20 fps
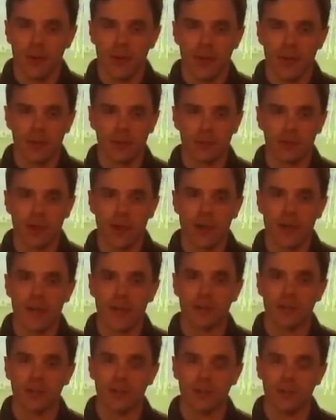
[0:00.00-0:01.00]
and try
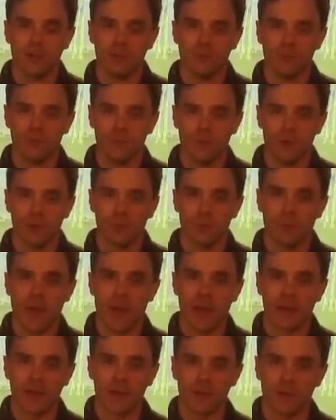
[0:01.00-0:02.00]
not to revert
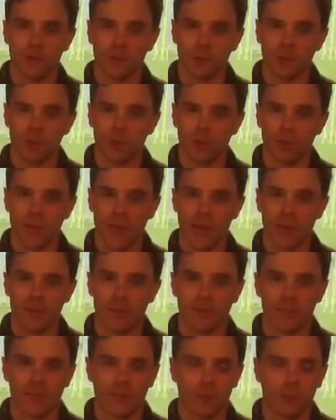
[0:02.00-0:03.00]
back to those old
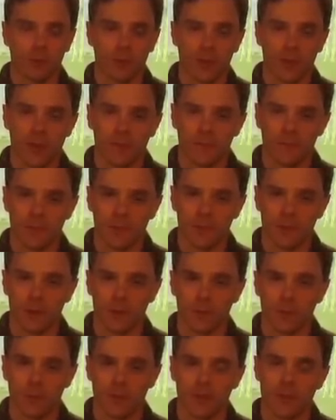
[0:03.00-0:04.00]
habits, that old comfort
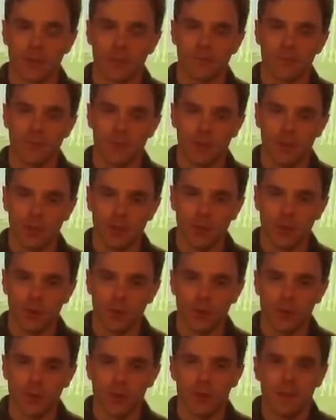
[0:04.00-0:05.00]
zone, because if you do,
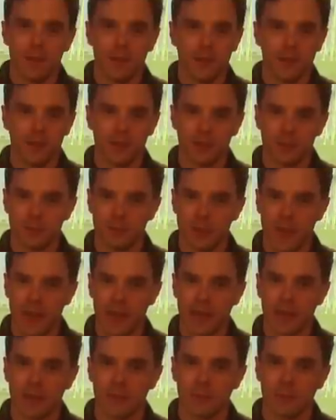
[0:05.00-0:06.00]
you're just
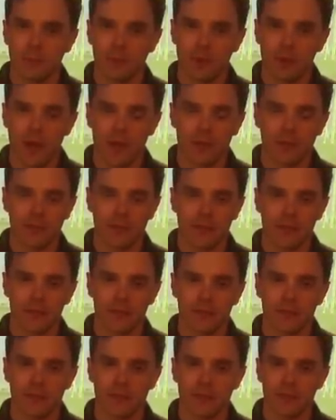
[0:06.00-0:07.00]
backing up the
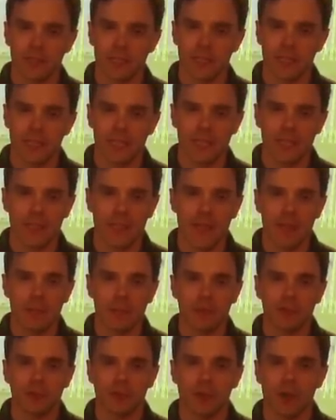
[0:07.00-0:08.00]
process, and it's going to take you that
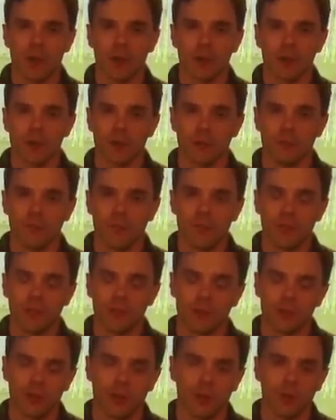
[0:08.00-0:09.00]
much longer to reach
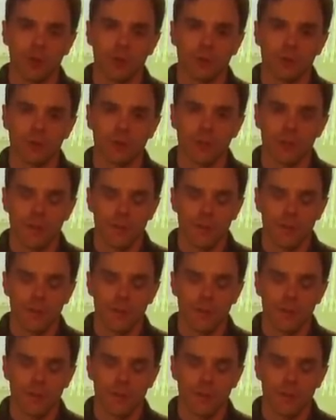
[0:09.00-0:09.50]
your goals.